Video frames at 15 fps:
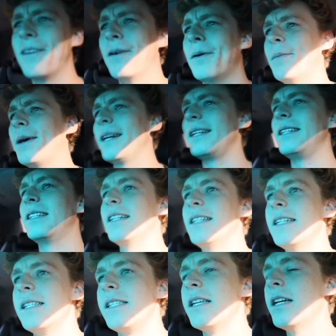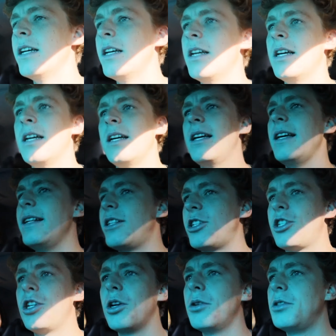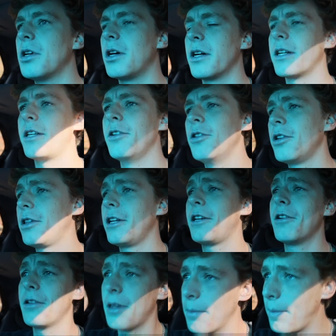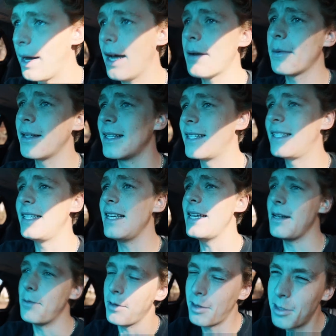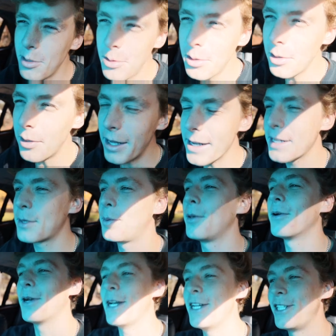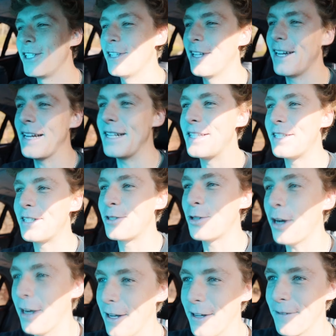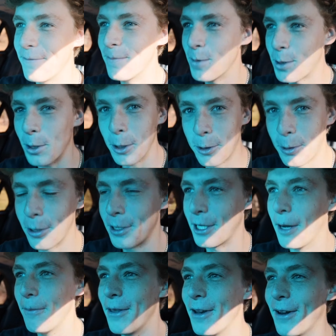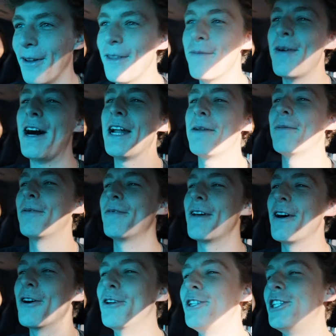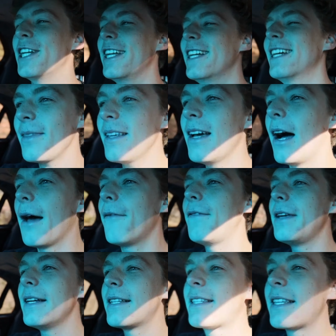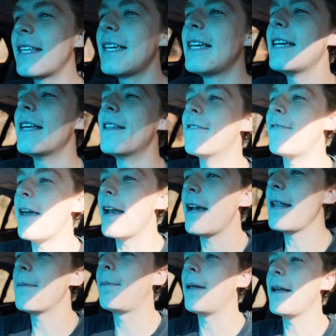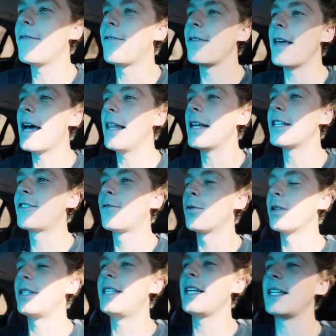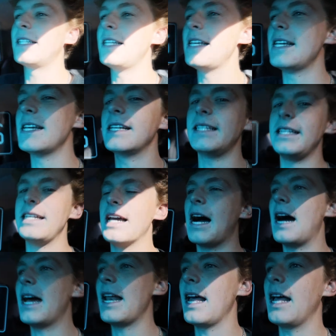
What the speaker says: oh my goodness. It's so dark. You look like you're at the bottom of the sea with two little exploration lights trying to search for something on the bottom of the ocean. Obviously, the vanity plate for the LS460 is Yacht